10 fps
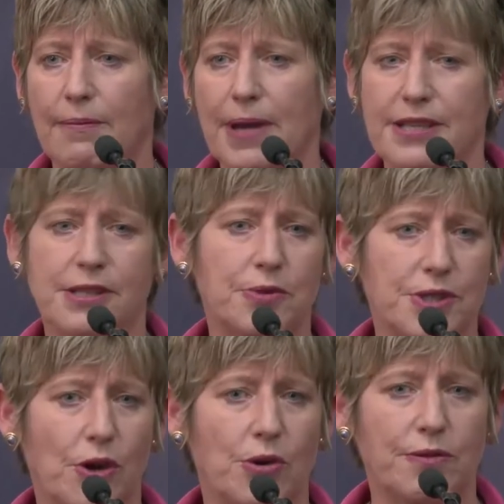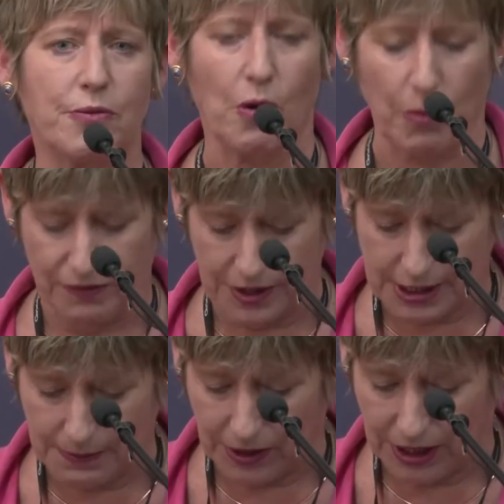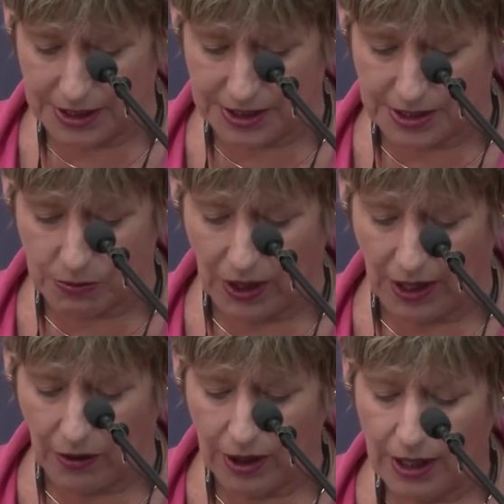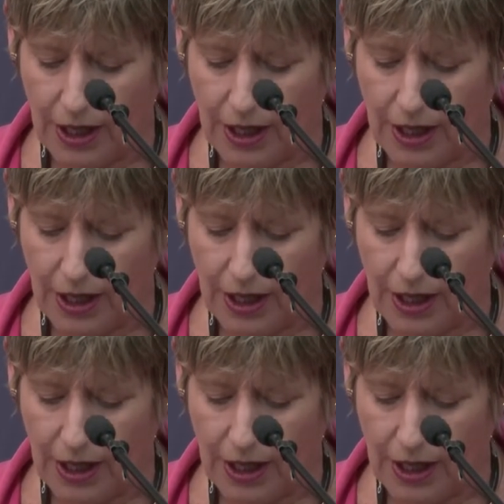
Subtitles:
as a result of what we've experienced as well.